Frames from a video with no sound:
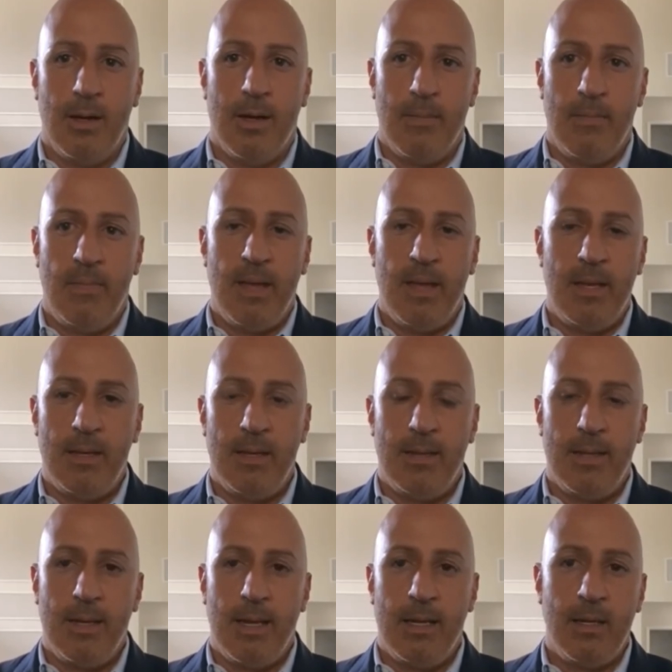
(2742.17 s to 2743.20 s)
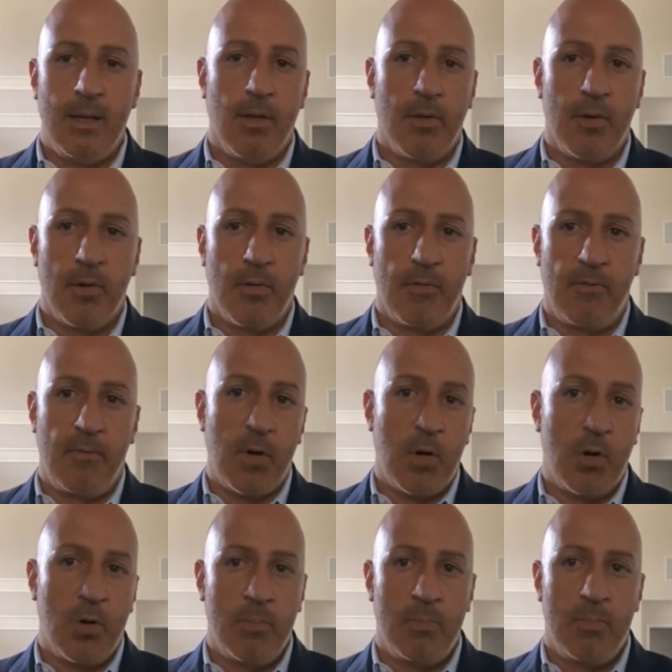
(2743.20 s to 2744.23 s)
than any other
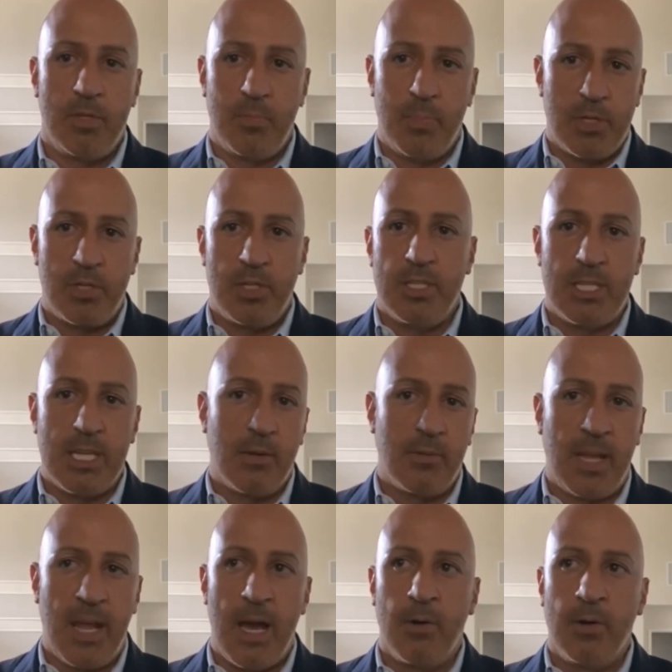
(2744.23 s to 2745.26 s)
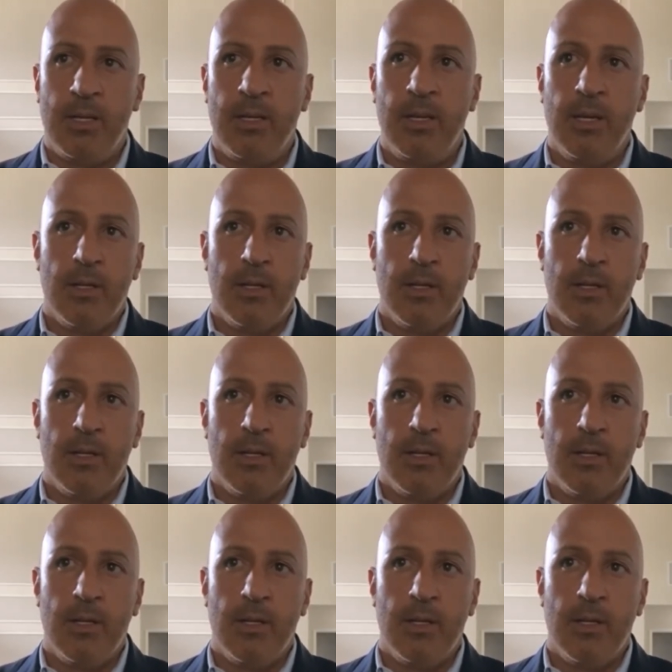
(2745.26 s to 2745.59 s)
firm, especially in South County,